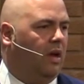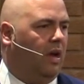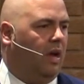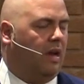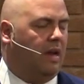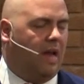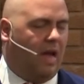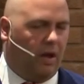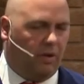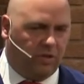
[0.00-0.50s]

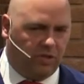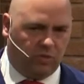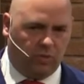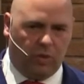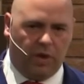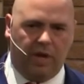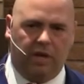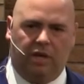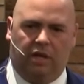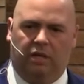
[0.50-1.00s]
And now he's
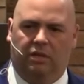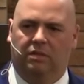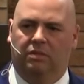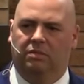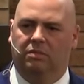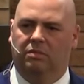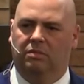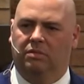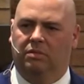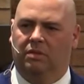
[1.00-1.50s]
waiting.
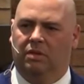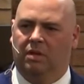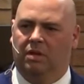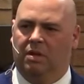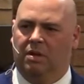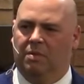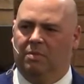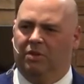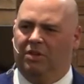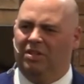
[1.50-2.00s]

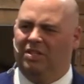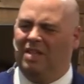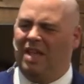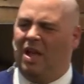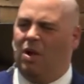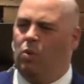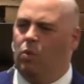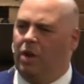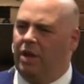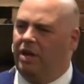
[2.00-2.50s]
But he's
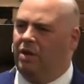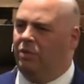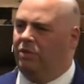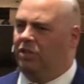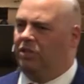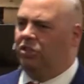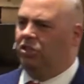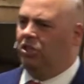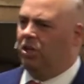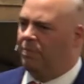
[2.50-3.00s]
not waiting with
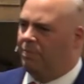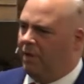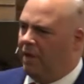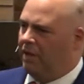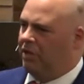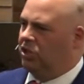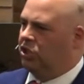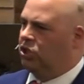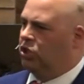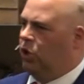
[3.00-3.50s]
a chip on
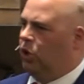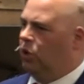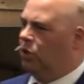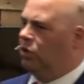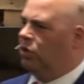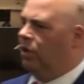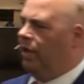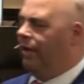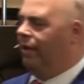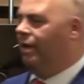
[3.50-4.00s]
his
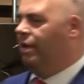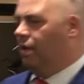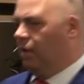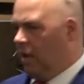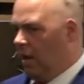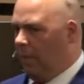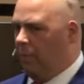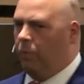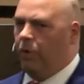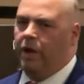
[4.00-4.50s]
shoulder, like,
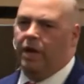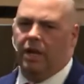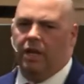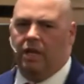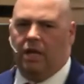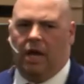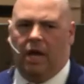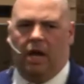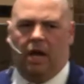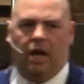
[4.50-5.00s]
I'm waiting,
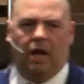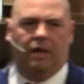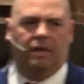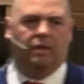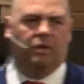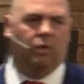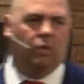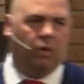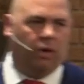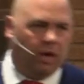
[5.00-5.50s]

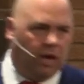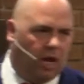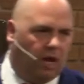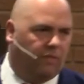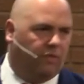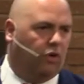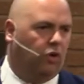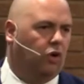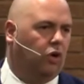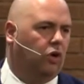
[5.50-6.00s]
God,
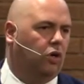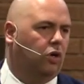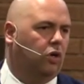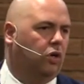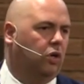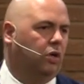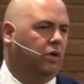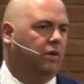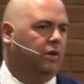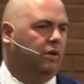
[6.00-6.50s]

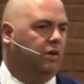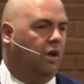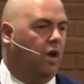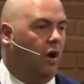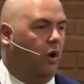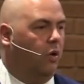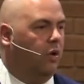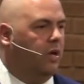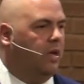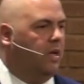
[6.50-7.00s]
whatever.
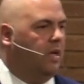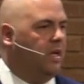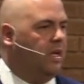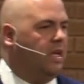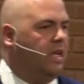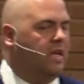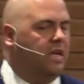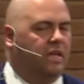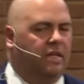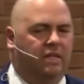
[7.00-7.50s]
No,
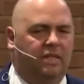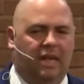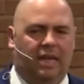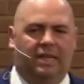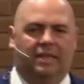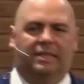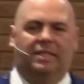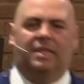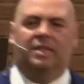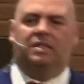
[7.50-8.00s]
he is
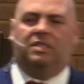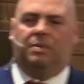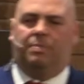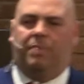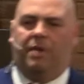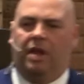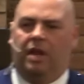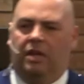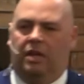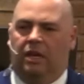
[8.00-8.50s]

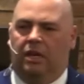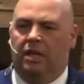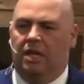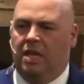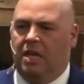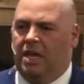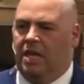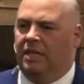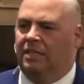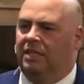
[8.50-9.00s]
anticipating.
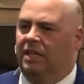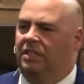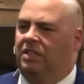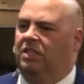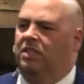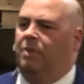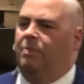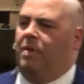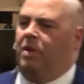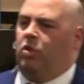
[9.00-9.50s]
He says
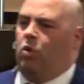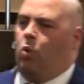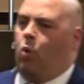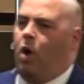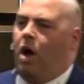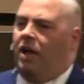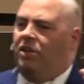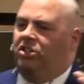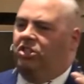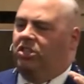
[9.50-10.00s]
he's up on the
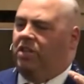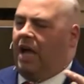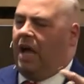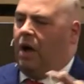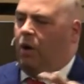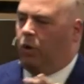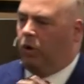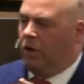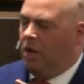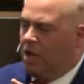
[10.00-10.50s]

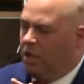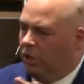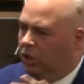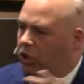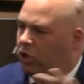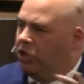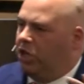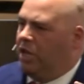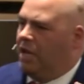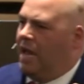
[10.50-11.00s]
watchtower,
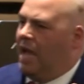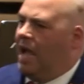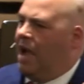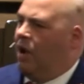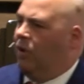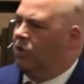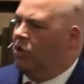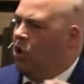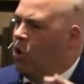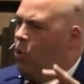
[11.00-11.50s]
looking
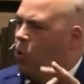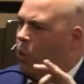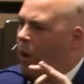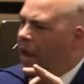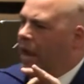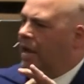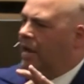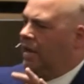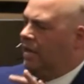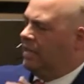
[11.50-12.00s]
out,
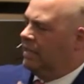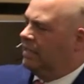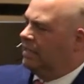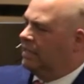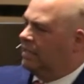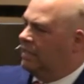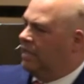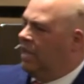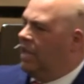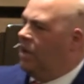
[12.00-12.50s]
waiting to
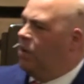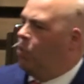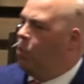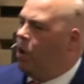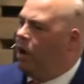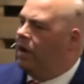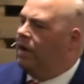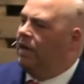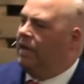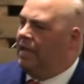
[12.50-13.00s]
see
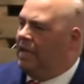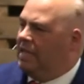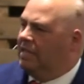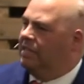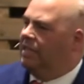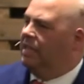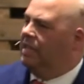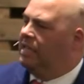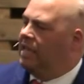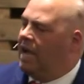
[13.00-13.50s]
what it is
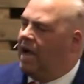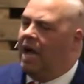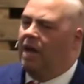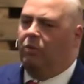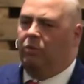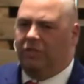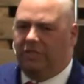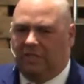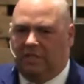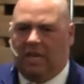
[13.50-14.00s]
that
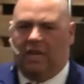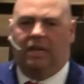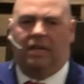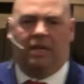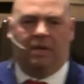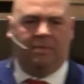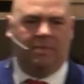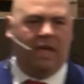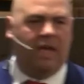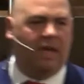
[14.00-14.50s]
God would say to
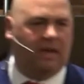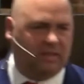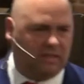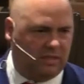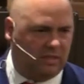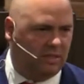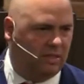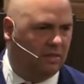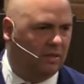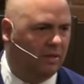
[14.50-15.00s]
him
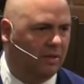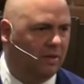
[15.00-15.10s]
next.